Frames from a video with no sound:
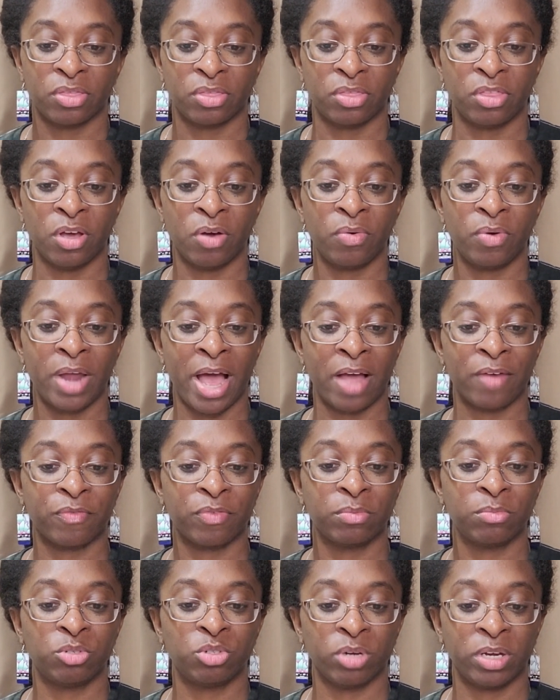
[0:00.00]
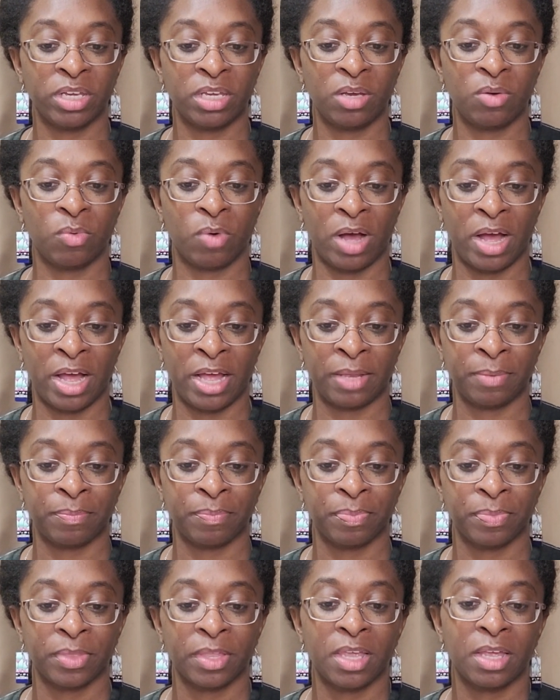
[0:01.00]
though not from drinking wine,
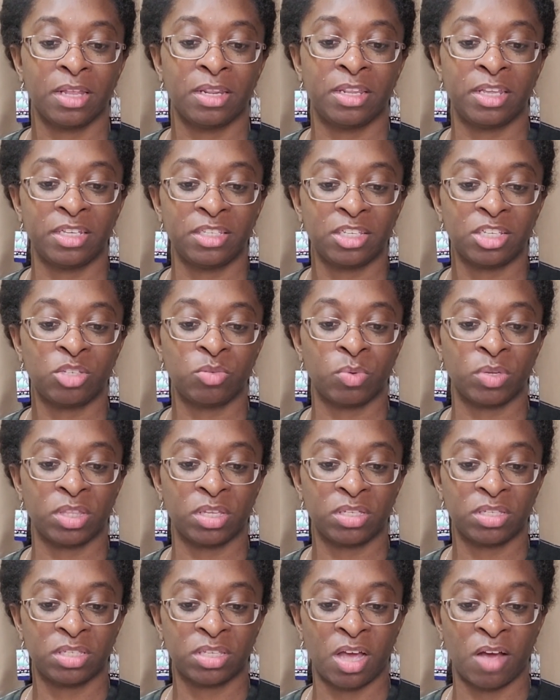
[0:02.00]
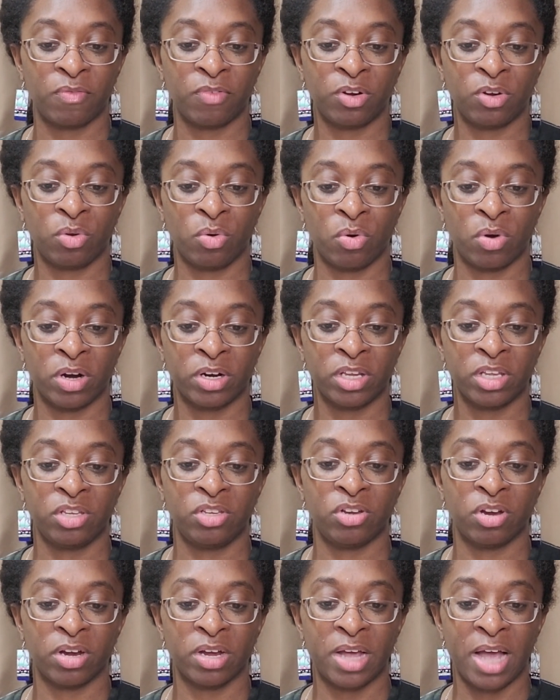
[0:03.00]
this is what the sovereign Lord,
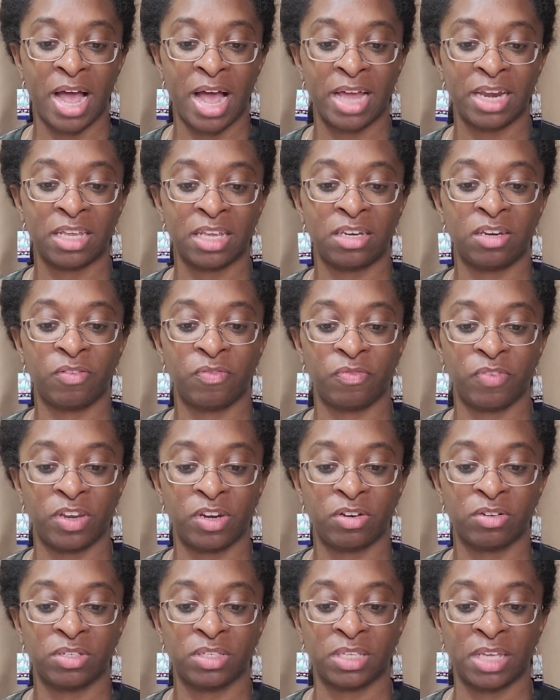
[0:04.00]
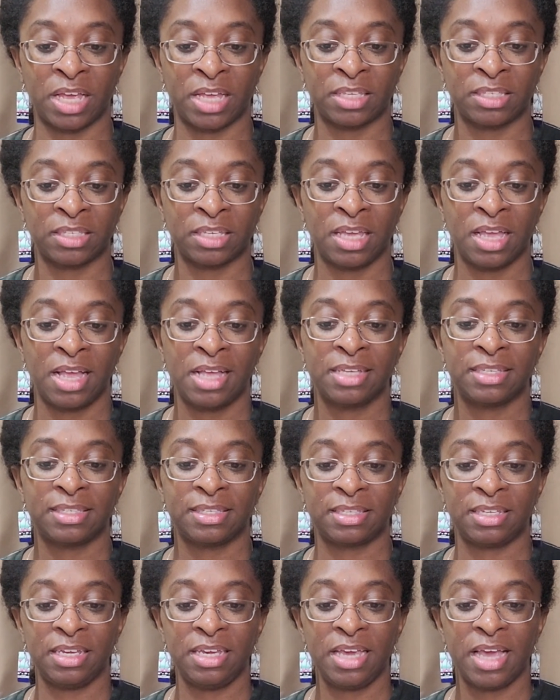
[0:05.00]
your God and defender says.
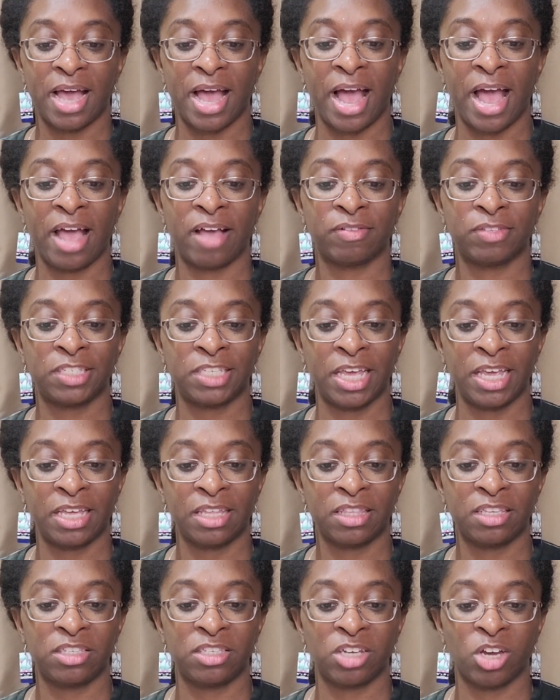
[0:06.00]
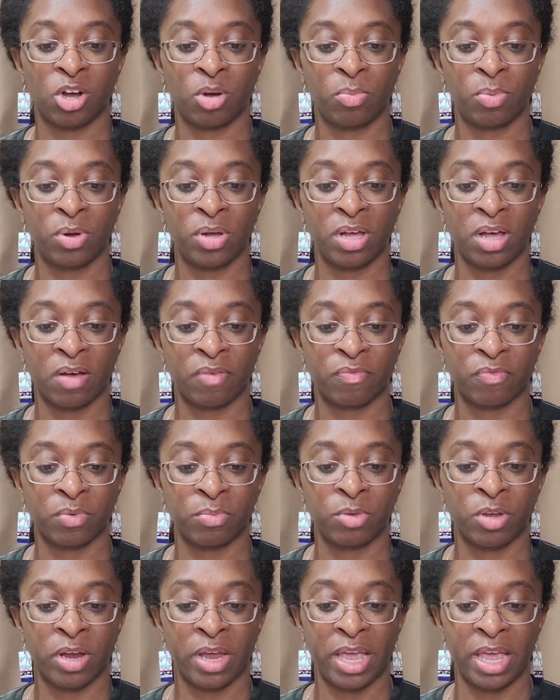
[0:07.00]
See, I have taken the terrible cup
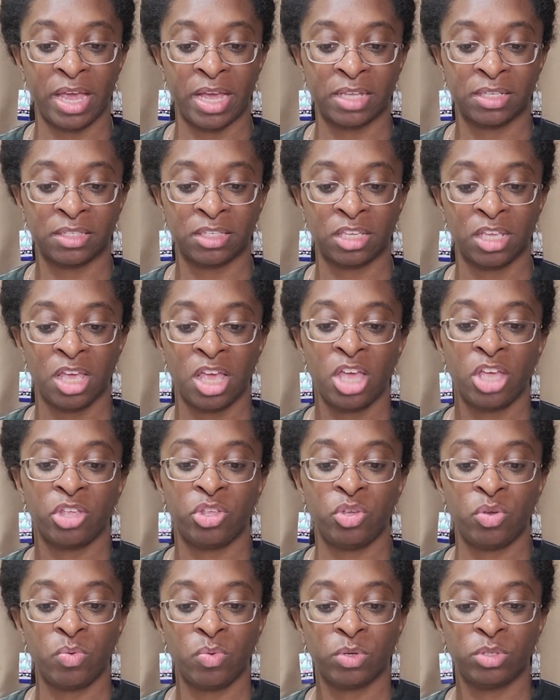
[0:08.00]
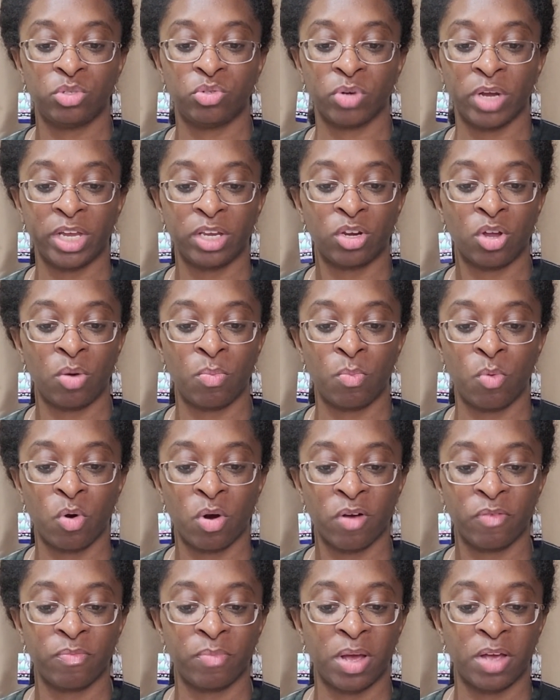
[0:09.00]
from your hands. You will drink no
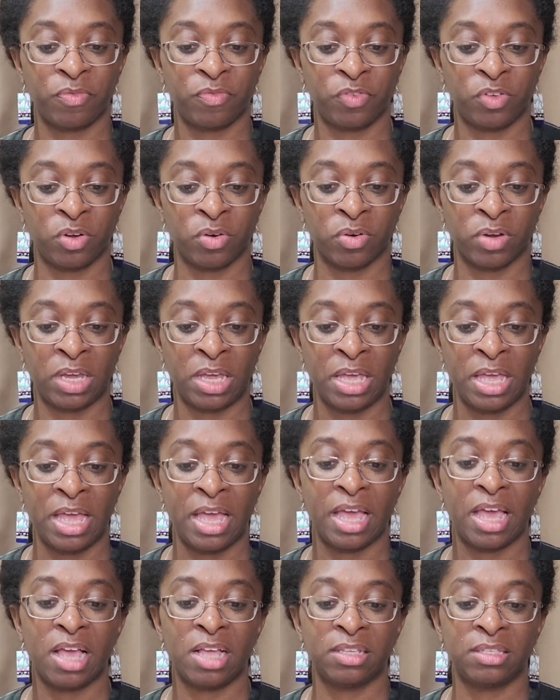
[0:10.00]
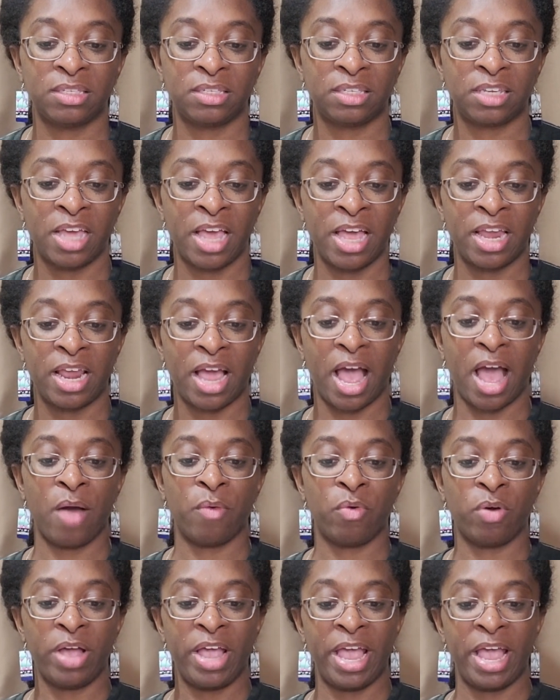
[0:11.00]
more of my fury. Instead, I
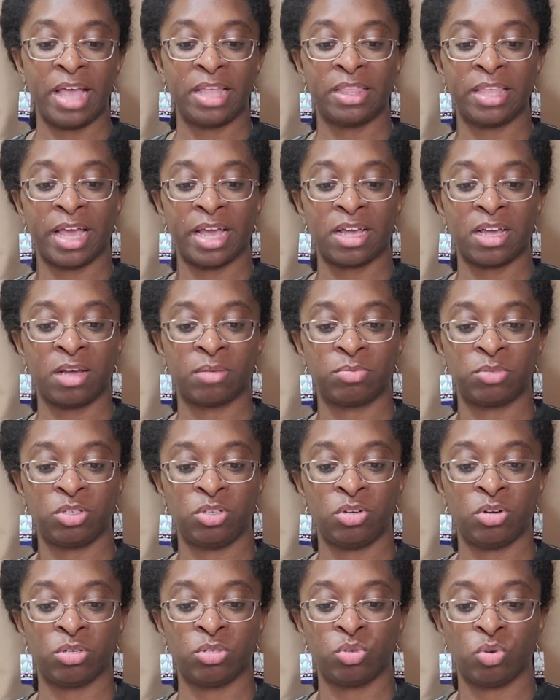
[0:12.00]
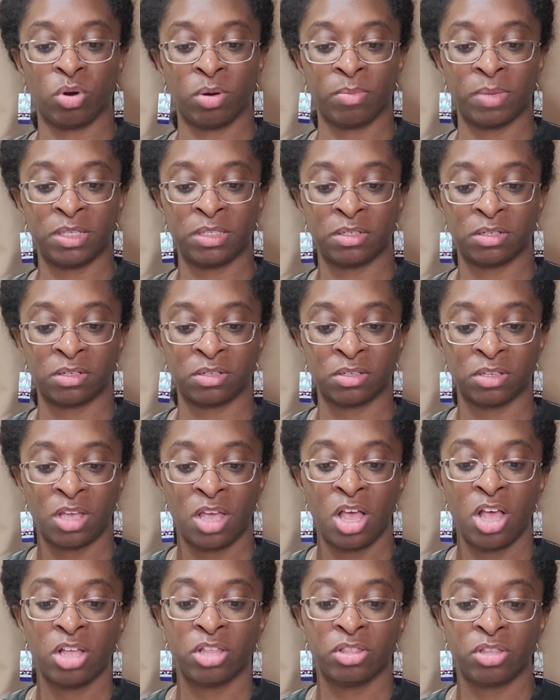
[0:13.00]
will hand that cup to your tormentors,
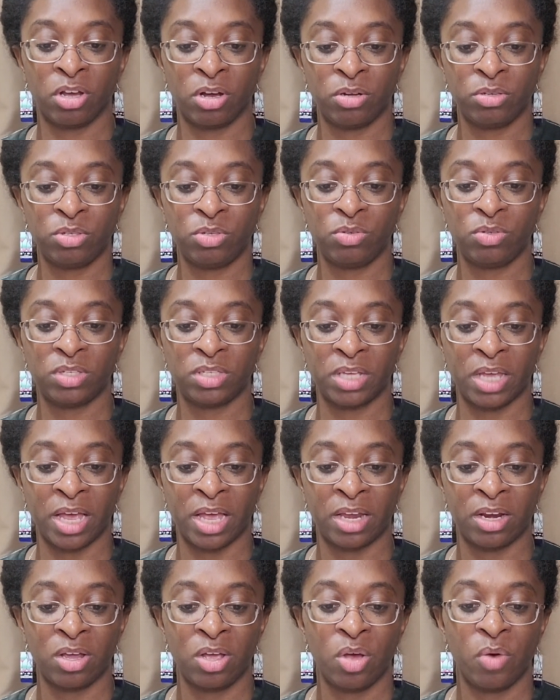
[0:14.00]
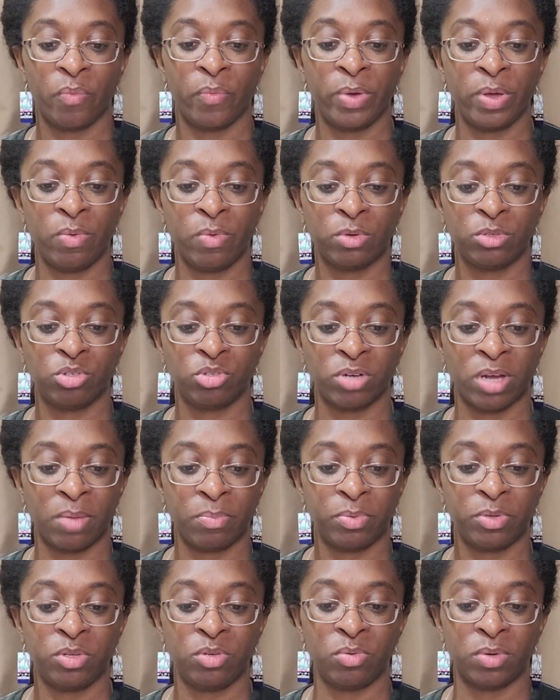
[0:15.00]
those who said, we will
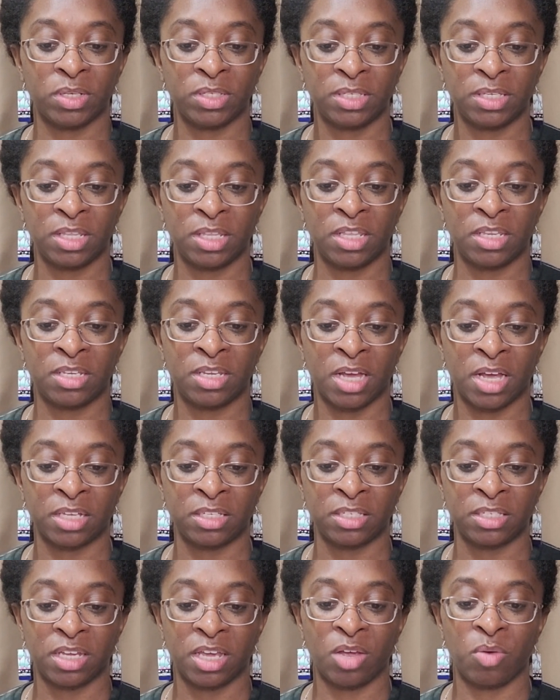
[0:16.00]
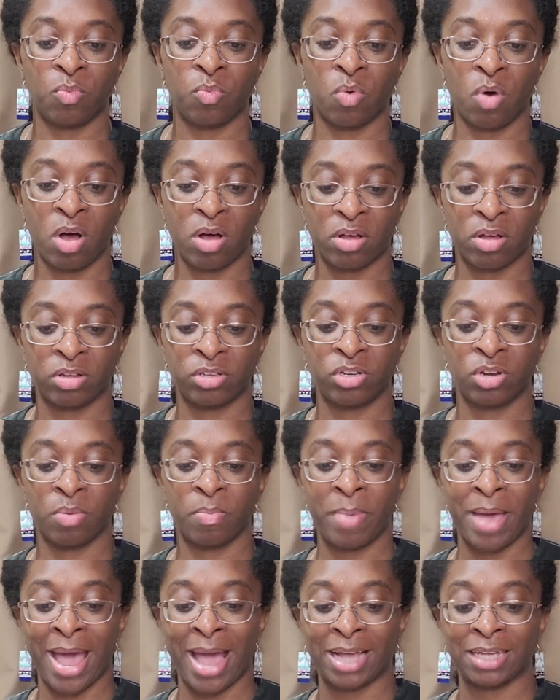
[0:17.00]
trample you into the dust and walk on your
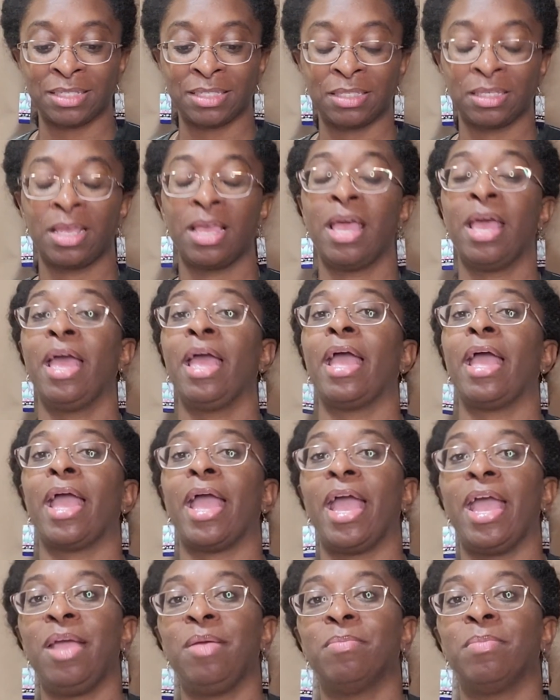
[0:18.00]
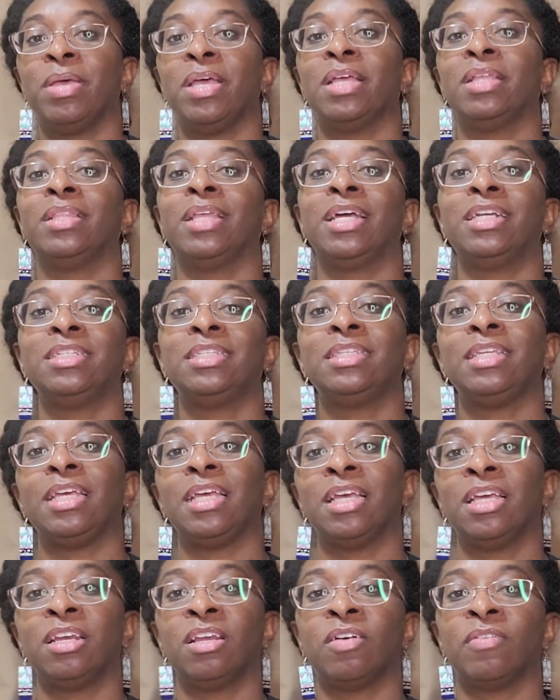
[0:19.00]
backs. Amen. That is the
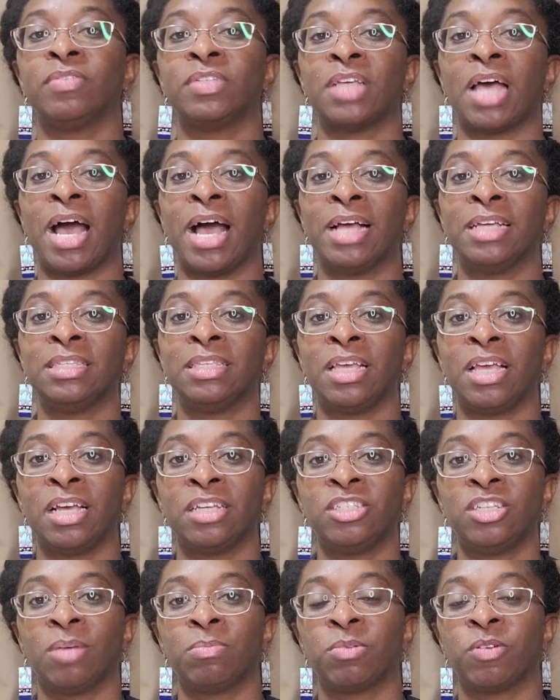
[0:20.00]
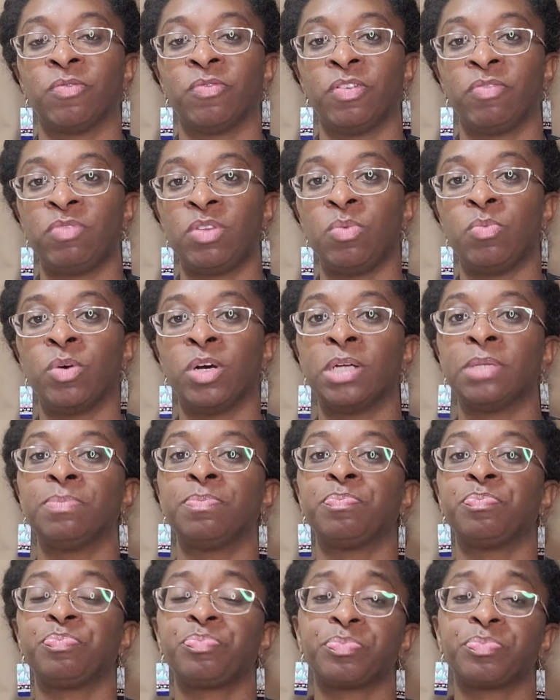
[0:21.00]
end of Isaiah chapter 51.